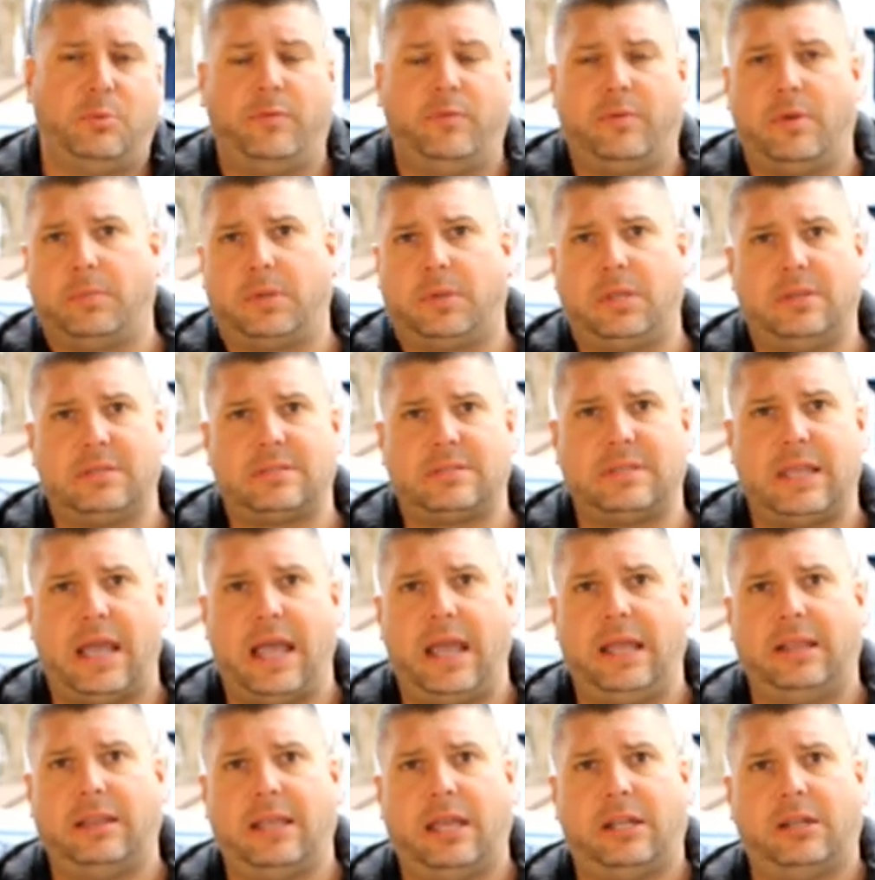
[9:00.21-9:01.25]
moving them to the
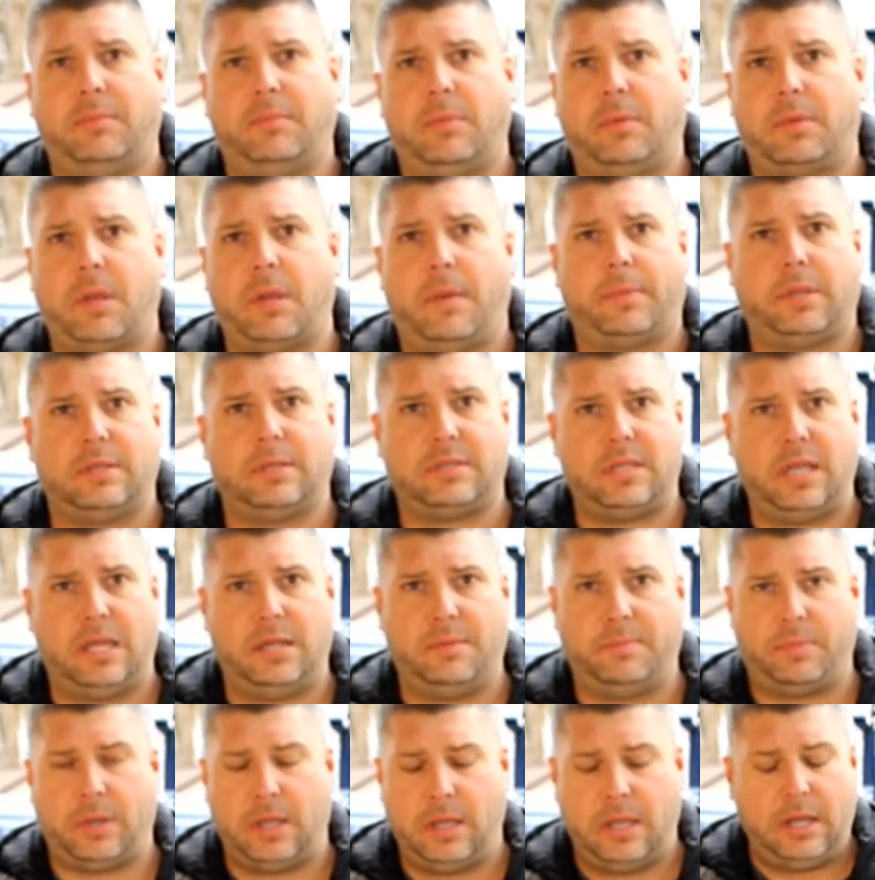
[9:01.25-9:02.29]
side, letting them come to
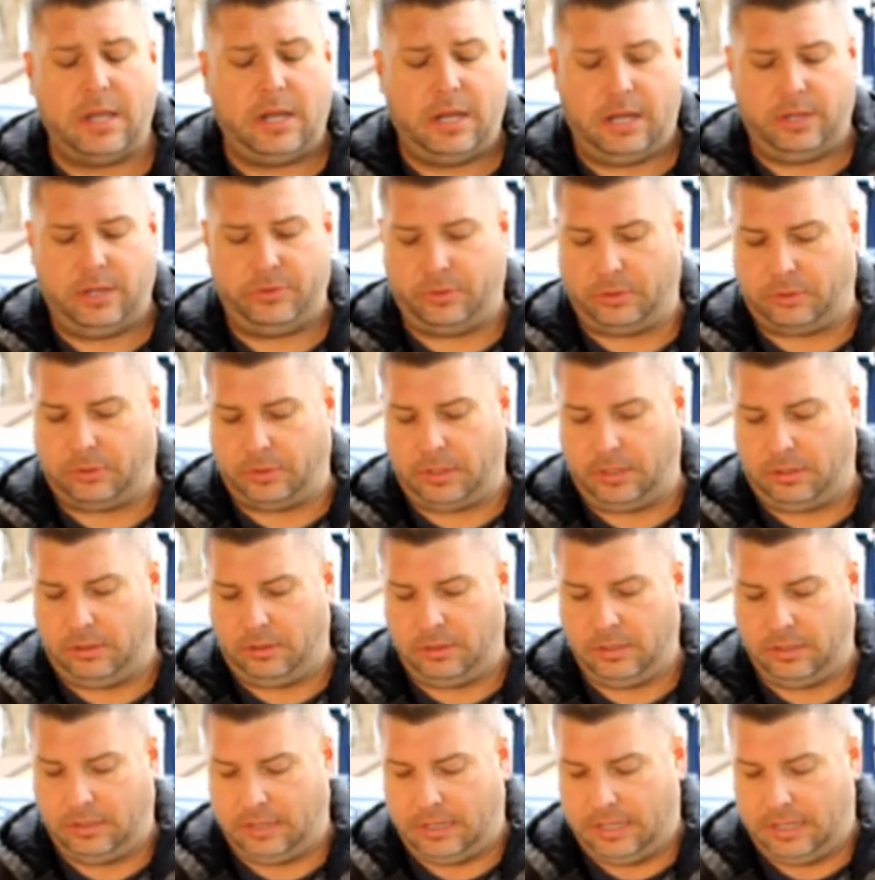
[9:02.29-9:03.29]
temp in the grill.